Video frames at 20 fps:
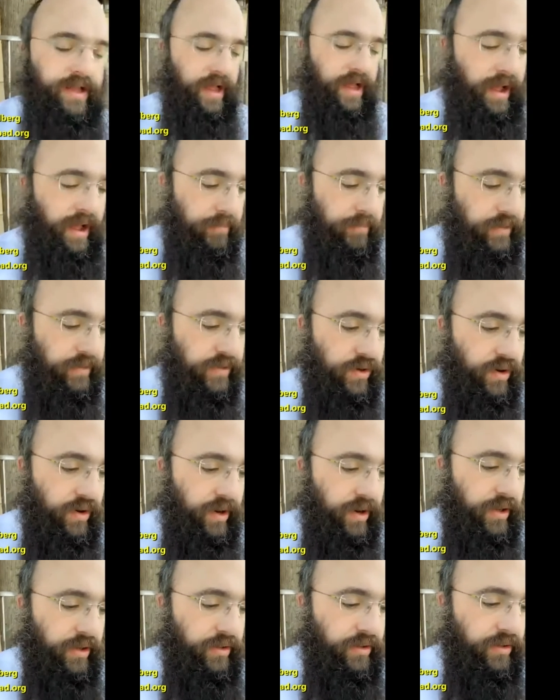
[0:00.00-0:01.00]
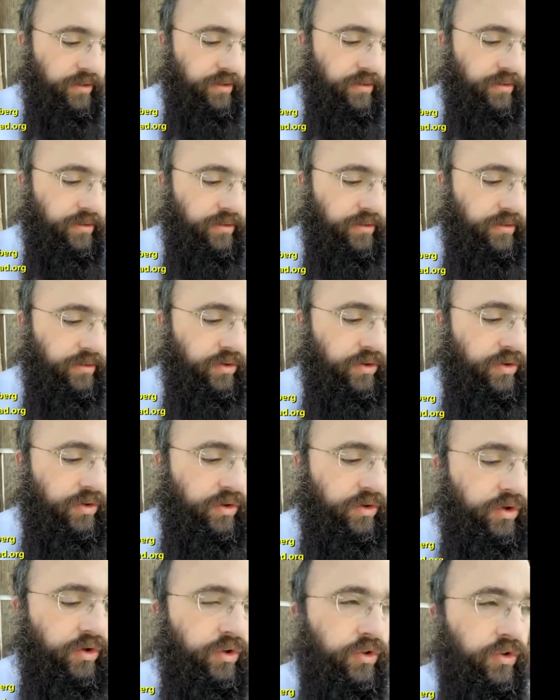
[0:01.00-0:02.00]
Am Yisrael
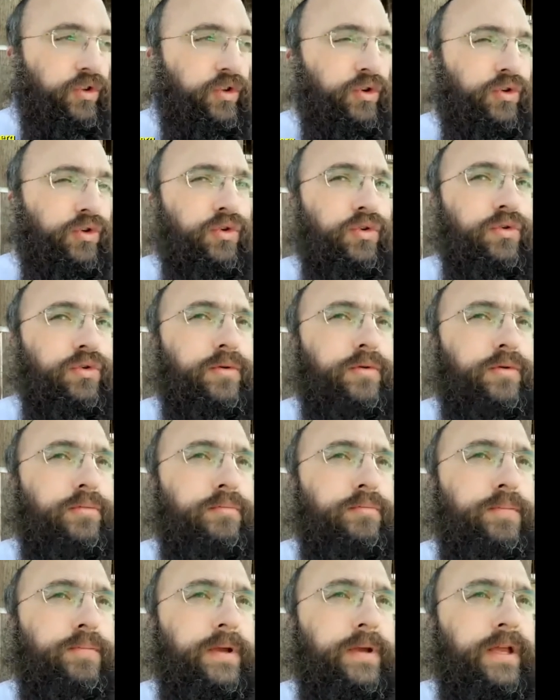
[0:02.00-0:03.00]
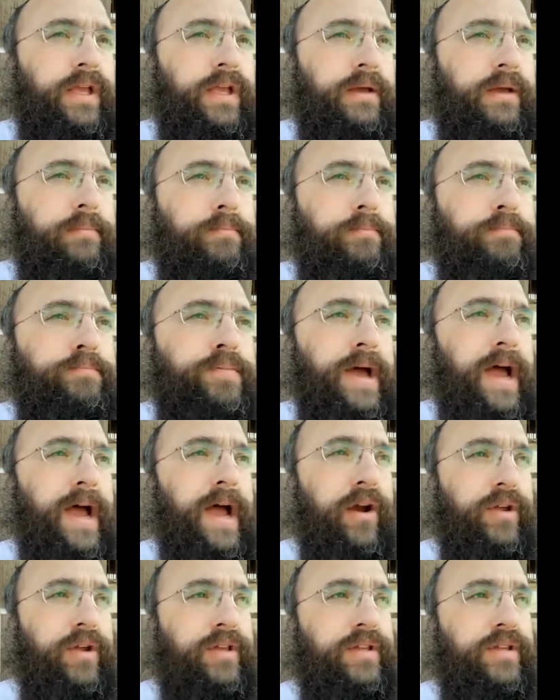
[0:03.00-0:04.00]
to be
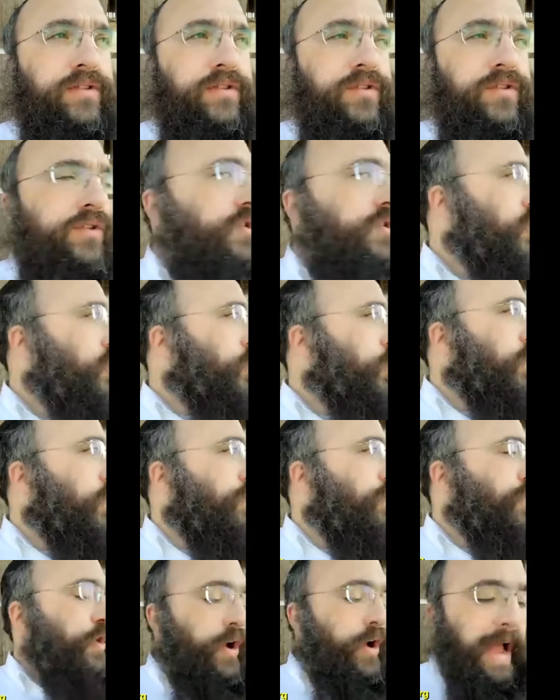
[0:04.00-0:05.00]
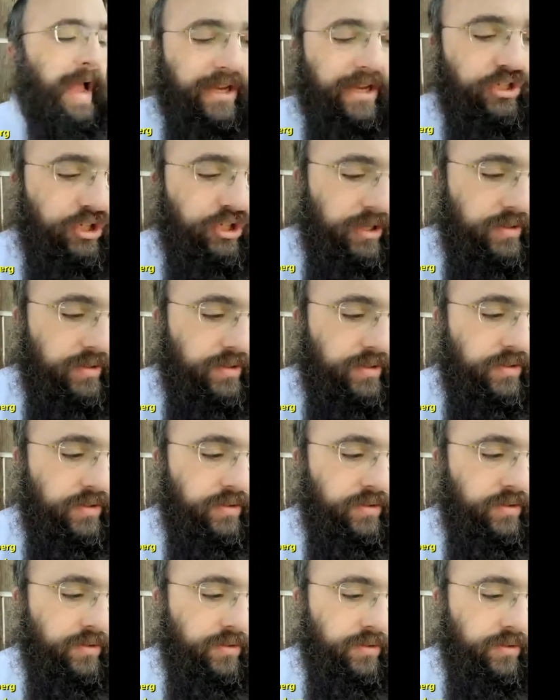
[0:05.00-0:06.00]
embarrassed with their actions,
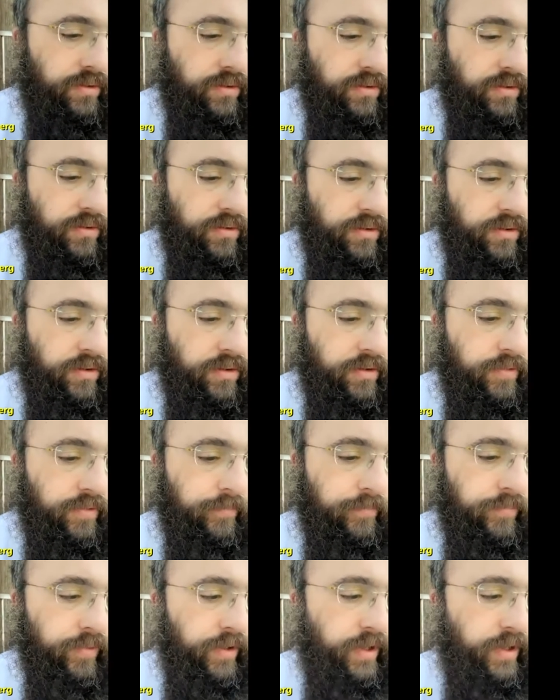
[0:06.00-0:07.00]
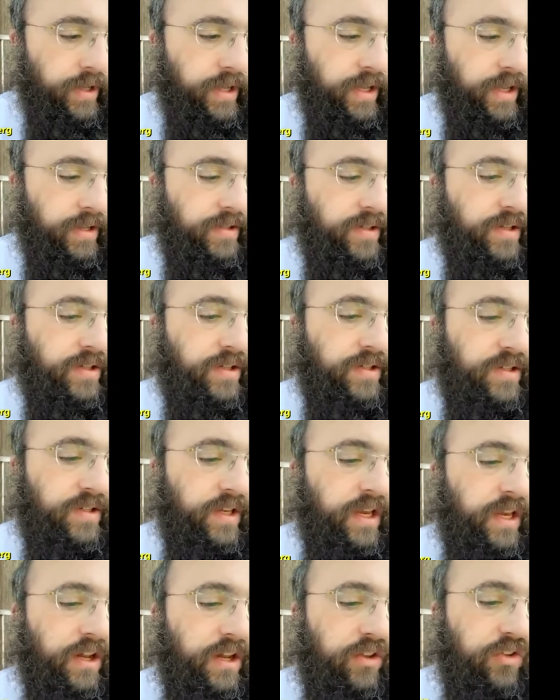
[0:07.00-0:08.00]
he
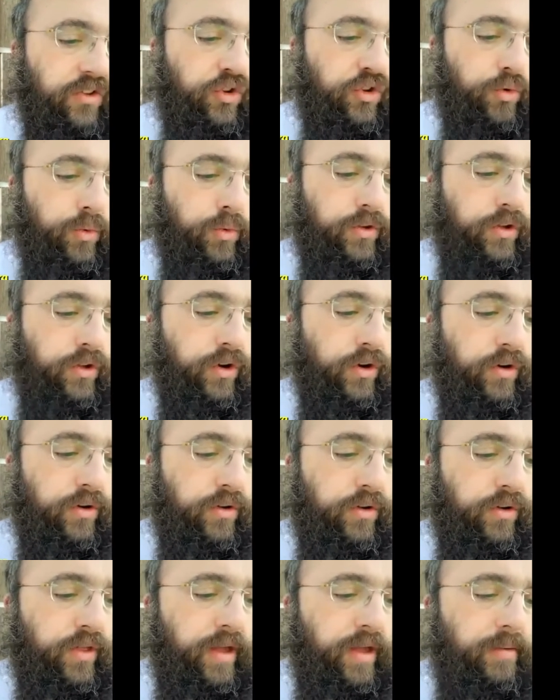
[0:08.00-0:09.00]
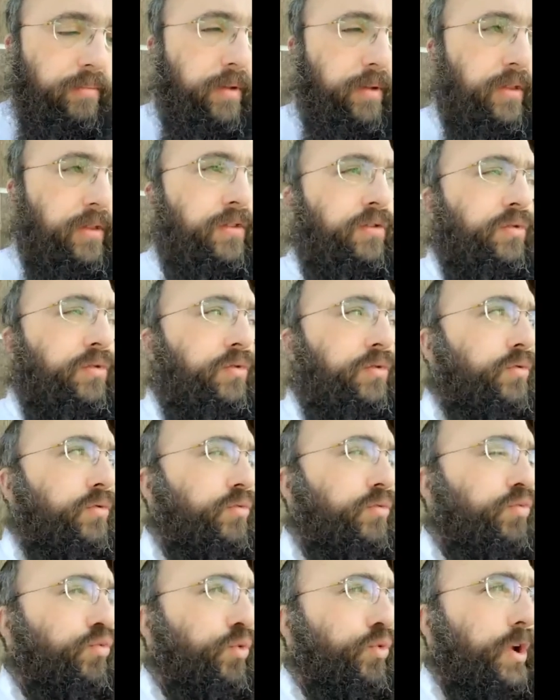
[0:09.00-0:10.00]
succeeded to return them and to
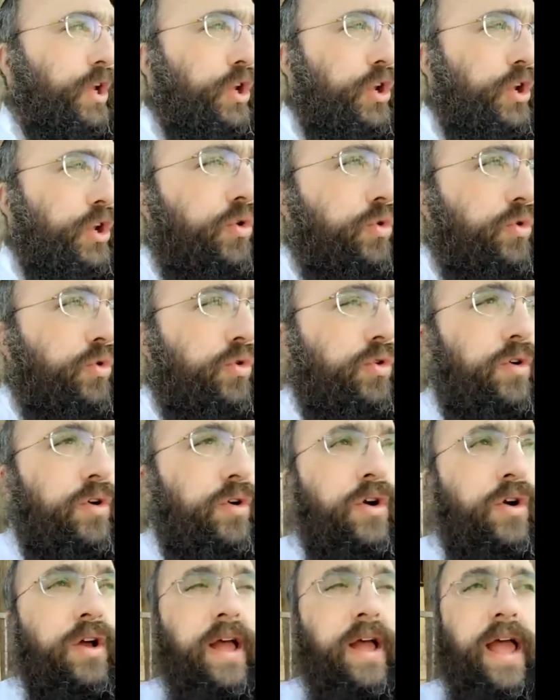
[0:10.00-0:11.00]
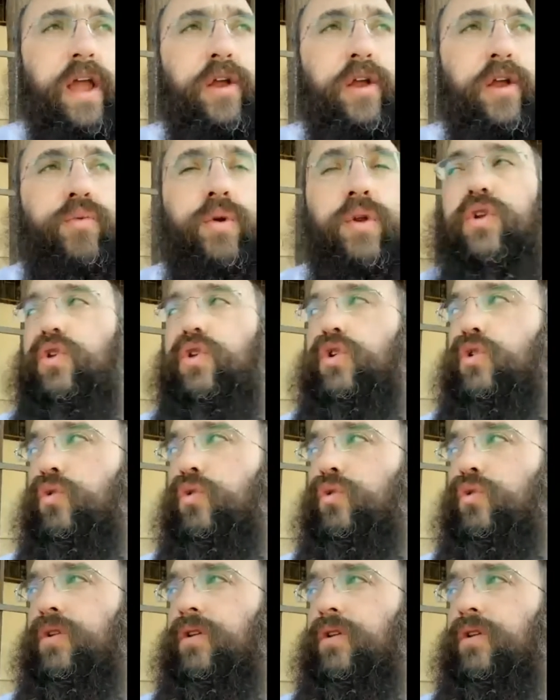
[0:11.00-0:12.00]
renew a renewed,